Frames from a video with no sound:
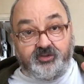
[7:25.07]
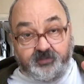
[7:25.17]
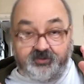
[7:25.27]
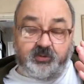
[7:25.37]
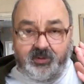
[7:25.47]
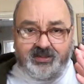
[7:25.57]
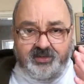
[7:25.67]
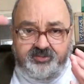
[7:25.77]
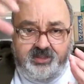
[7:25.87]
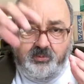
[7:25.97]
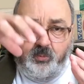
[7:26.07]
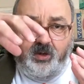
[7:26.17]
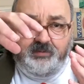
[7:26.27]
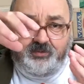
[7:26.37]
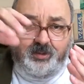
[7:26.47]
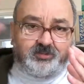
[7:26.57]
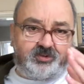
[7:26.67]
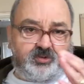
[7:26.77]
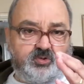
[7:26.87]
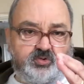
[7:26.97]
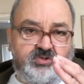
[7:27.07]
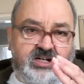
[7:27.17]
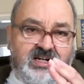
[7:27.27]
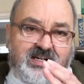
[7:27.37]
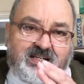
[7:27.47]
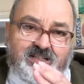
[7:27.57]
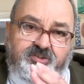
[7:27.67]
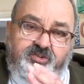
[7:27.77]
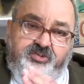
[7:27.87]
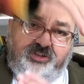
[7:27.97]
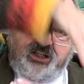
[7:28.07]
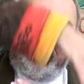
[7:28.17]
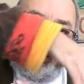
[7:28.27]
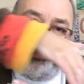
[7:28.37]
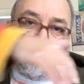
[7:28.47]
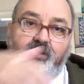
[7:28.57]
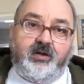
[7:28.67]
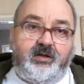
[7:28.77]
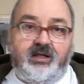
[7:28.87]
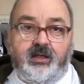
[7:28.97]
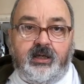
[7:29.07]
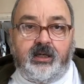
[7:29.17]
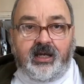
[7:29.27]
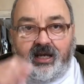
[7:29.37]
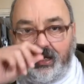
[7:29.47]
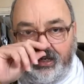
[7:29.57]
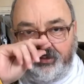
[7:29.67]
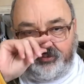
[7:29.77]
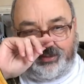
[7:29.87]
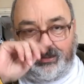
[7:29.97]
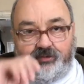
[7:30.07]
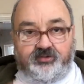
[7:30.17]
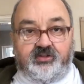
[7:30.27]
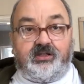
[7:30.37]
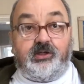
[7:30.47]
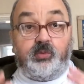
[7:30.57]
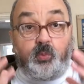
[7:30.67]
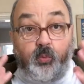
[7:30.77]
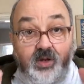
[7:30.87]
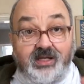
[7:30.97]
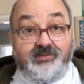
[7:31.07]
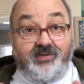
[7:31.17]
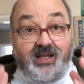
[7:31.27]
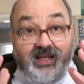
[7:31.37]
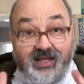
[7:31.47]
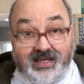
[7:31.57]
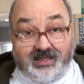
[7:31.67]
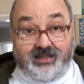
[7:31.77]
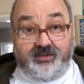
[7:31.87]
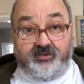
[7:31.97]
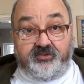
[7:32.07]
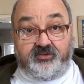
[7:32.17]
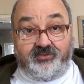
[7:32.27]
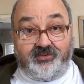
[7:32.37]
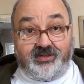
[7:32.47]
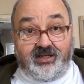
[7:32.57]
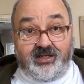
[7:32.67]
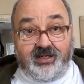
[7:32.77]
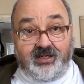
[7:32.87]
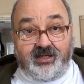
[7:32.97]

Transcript: especially when that second wave comes crashing over, yeah, as that second wave hits, yeah,